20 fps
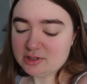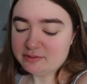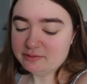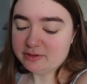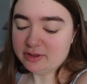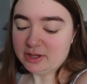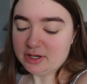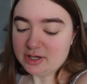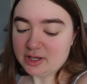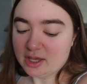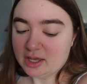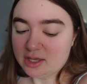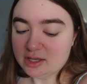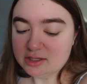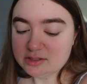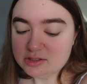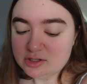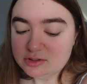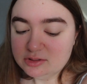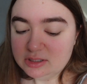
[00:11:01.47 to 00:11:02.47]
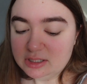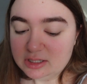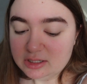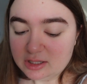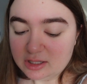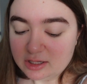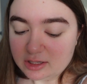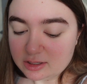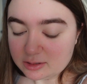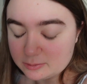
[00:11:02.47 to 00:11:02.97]
done for the day. It's only
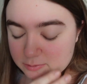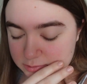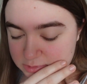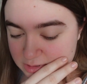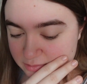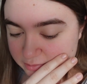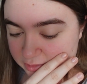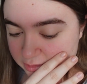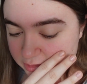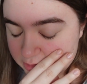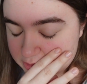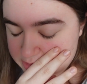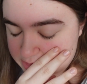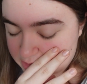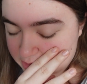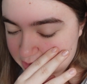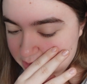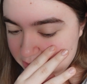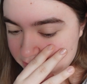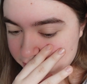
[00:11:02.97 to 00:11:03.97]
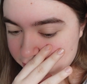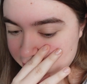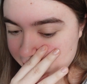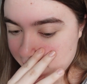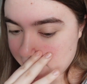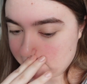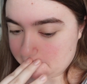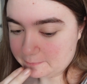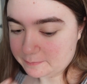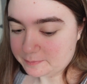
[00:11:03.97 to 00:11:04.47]
like 7:30 AM right
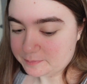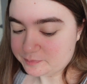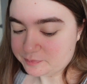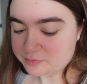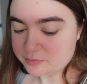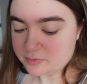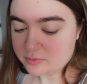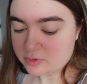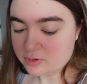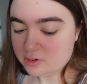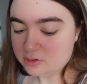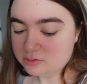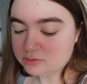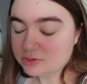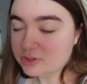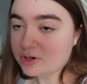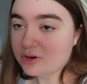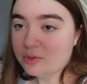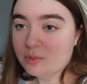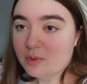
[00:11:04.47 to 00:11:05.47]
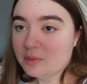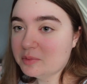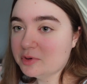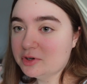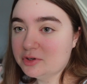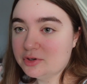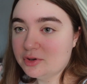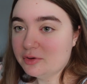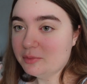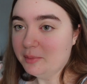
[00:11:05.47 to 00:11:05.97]
now. So I don't know what I'm
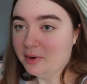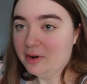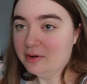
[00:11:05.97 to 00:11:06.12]
going to do in my